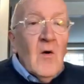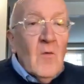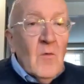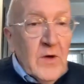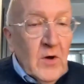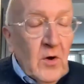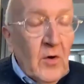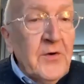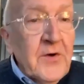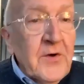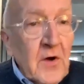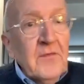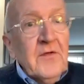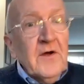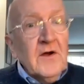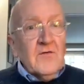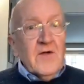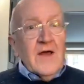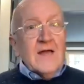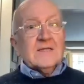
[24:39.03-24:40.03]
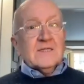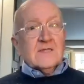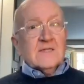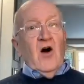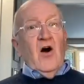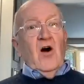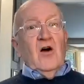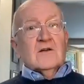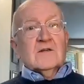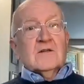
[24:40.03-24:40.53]
we all know they're great
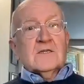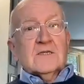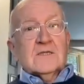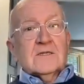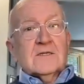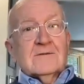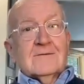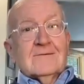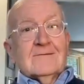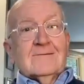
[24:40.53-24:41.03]
songs.